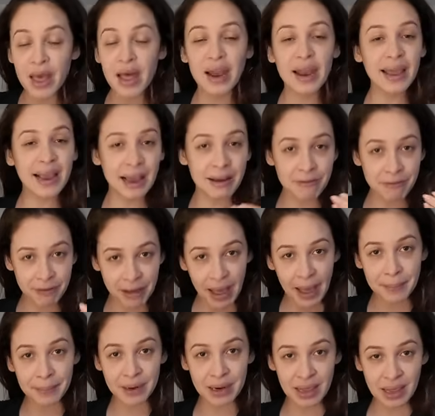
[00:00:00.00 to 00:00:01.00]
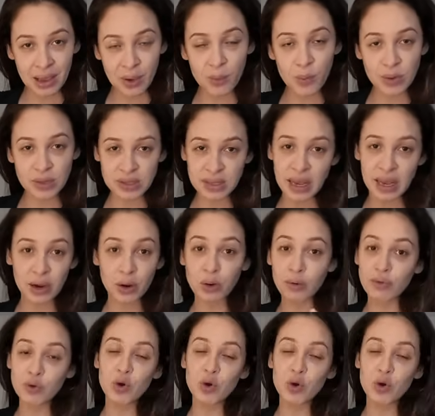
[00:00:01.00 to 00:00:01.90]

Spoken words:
like our family was saying, oh, have you